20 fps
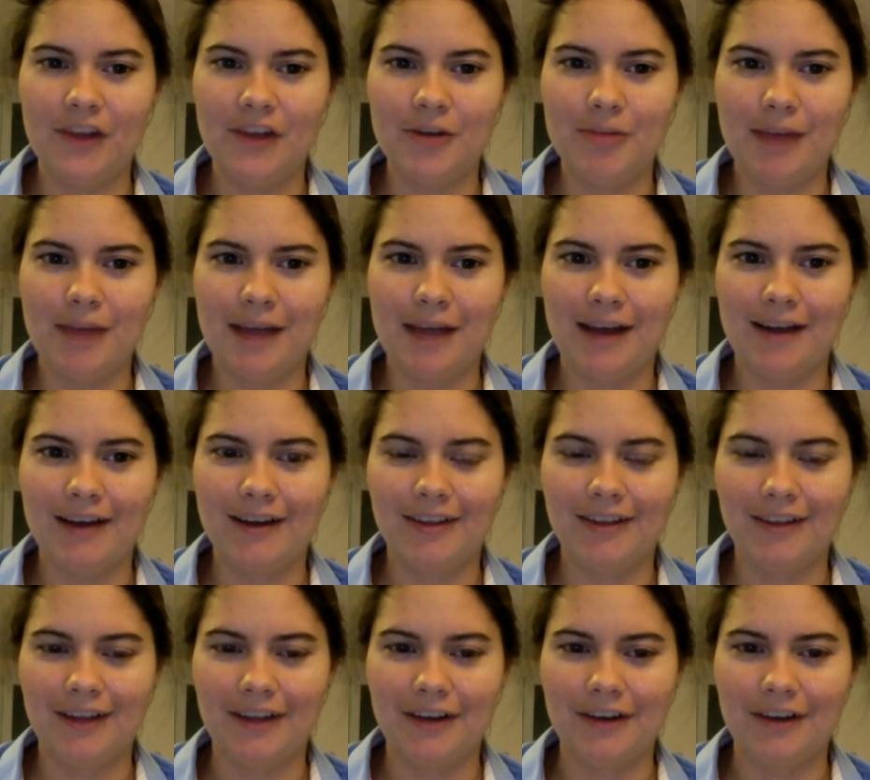you back a
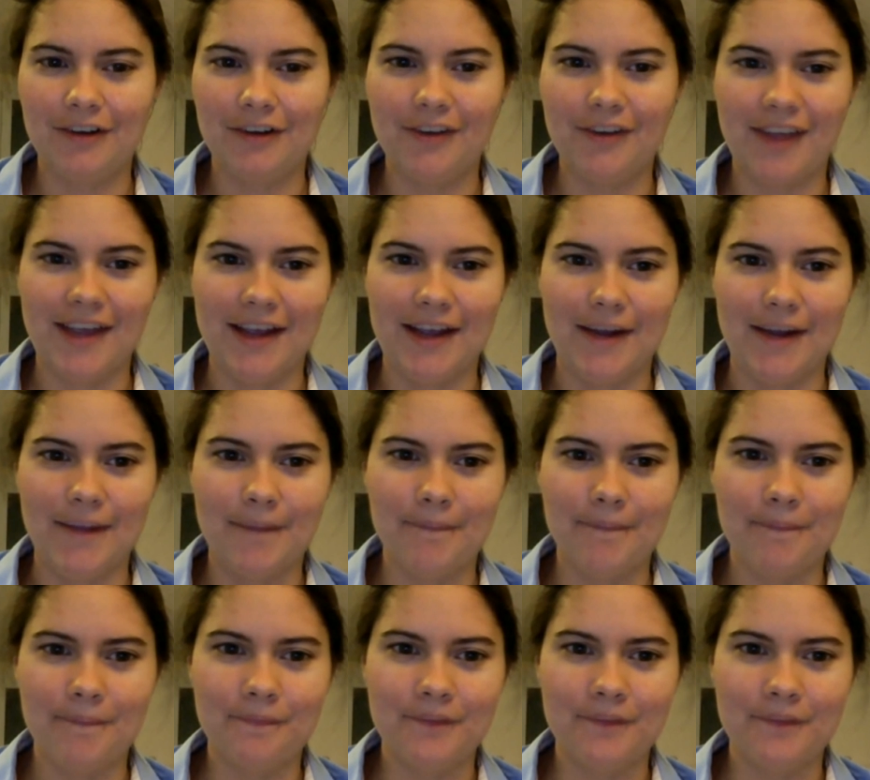letter saying,
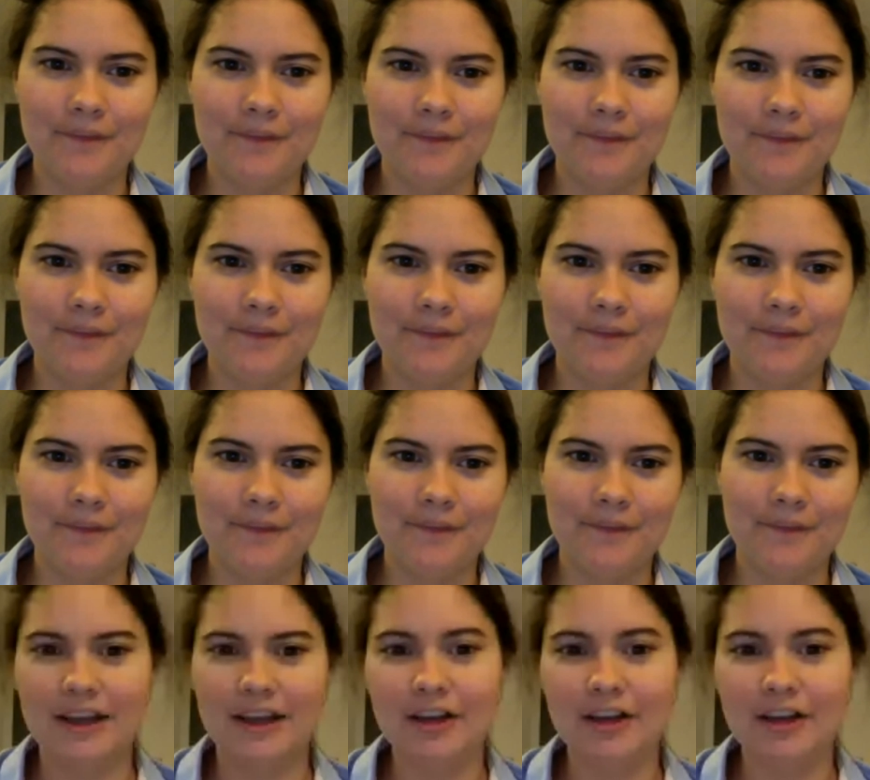
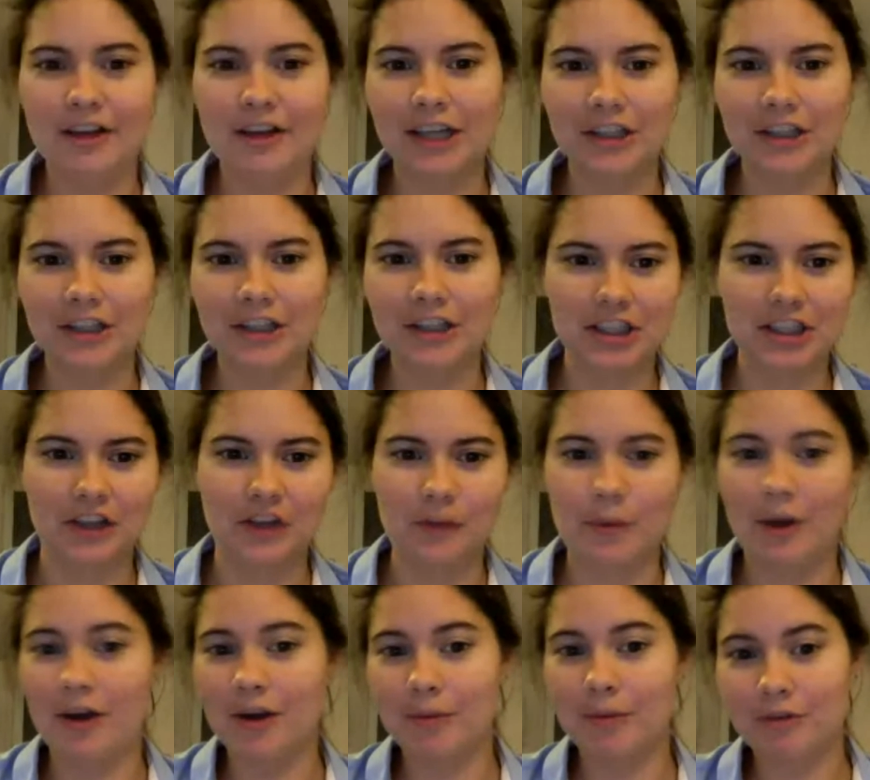yay, congratulations,
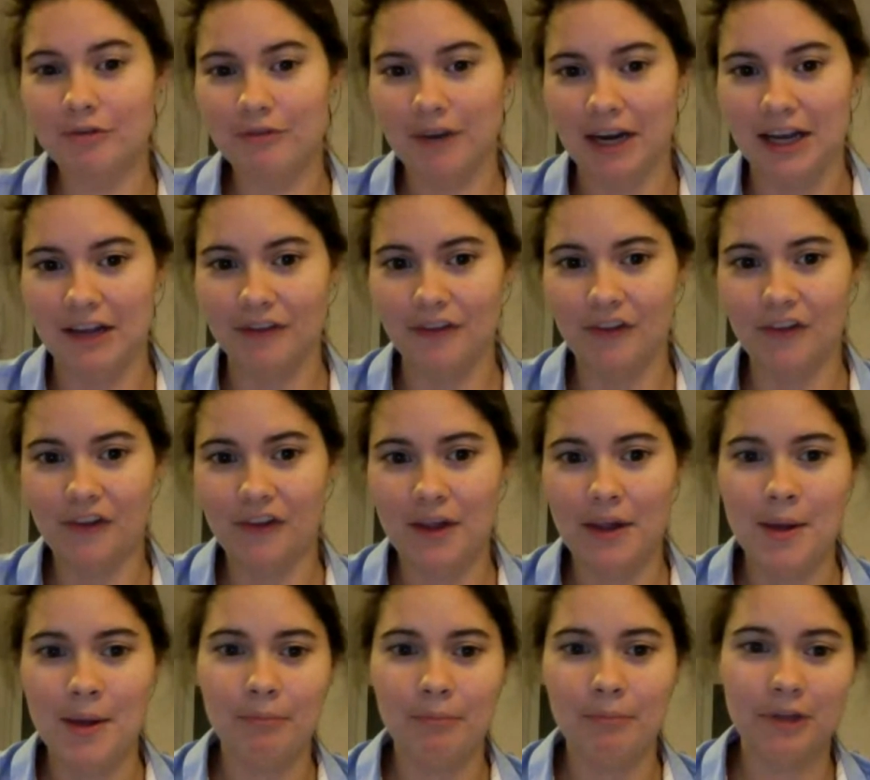welcome to France.
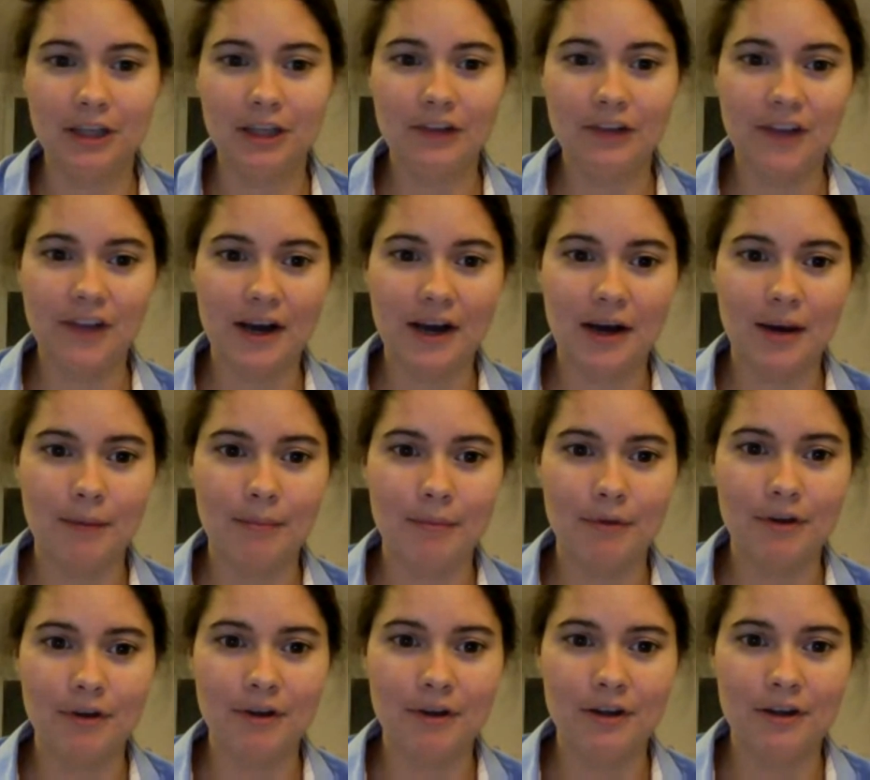Please
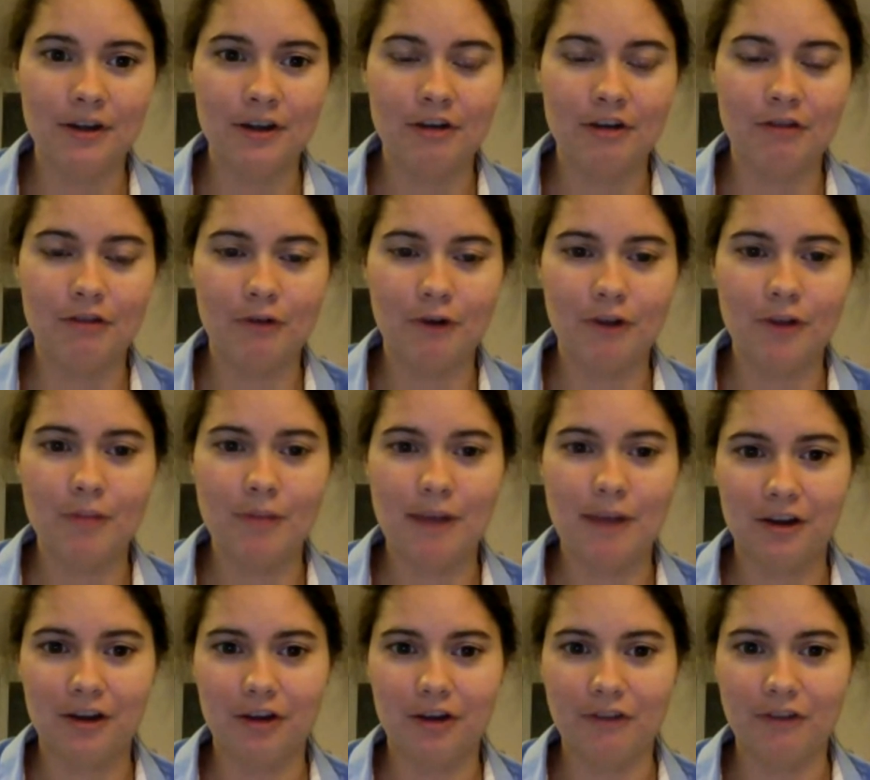come for the
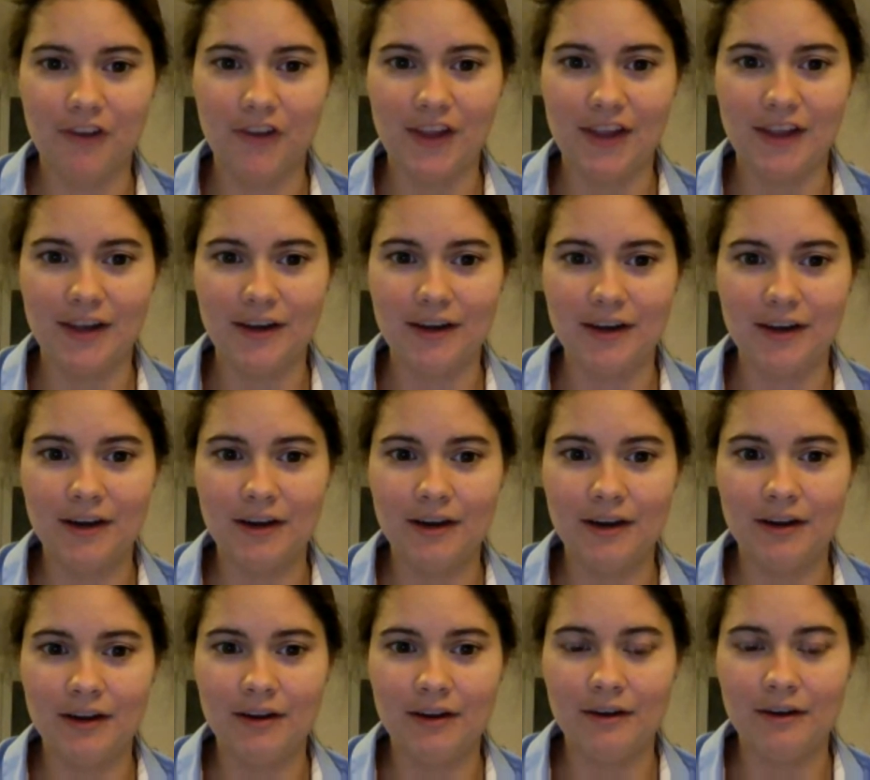medical visit
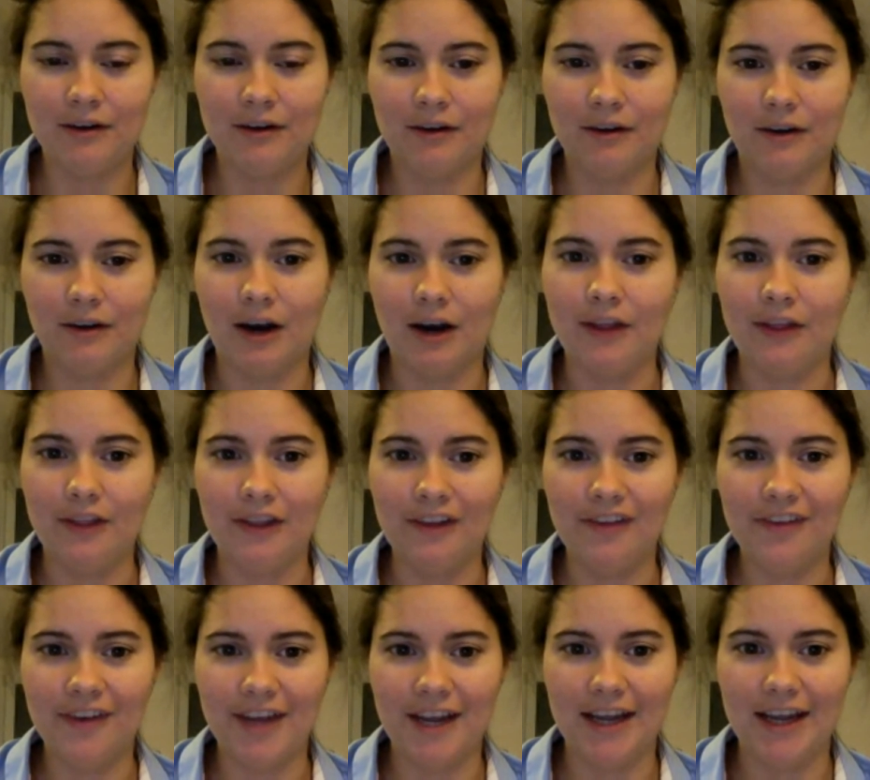on this
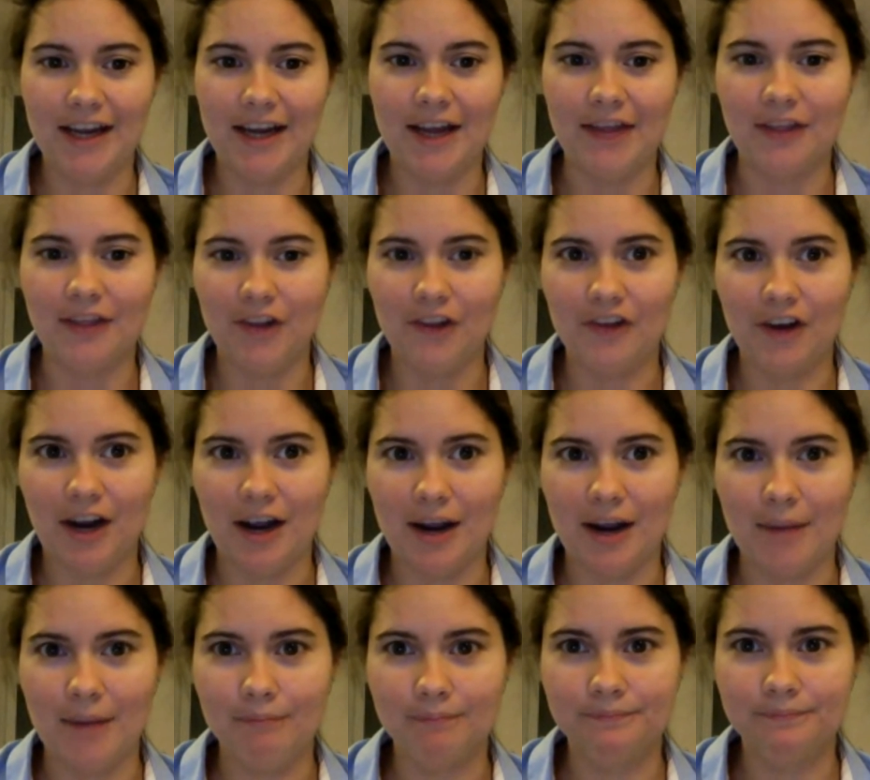date at this
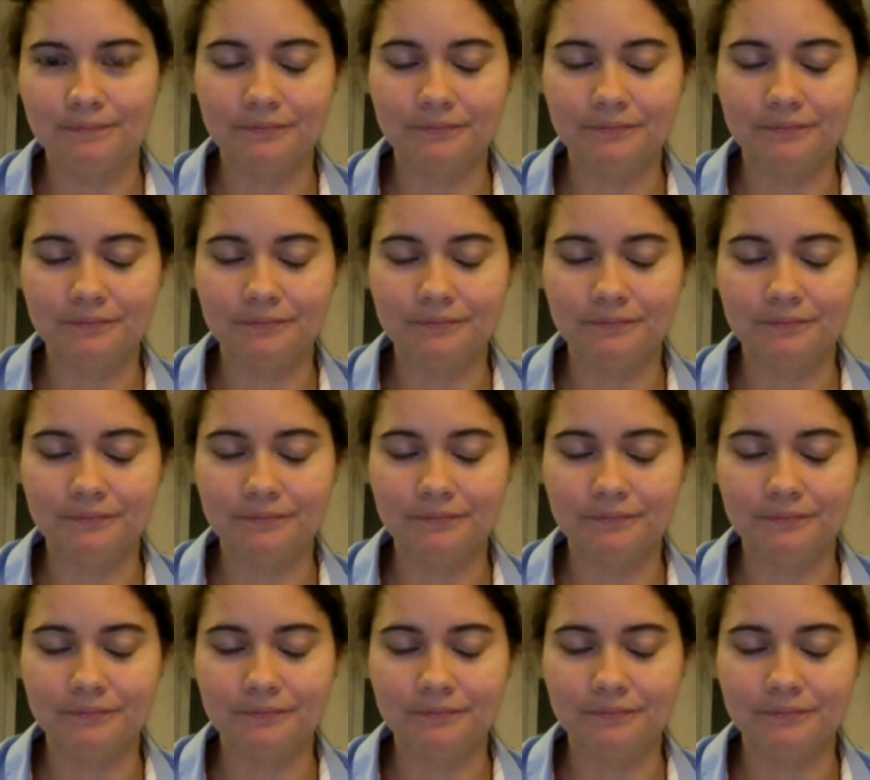time.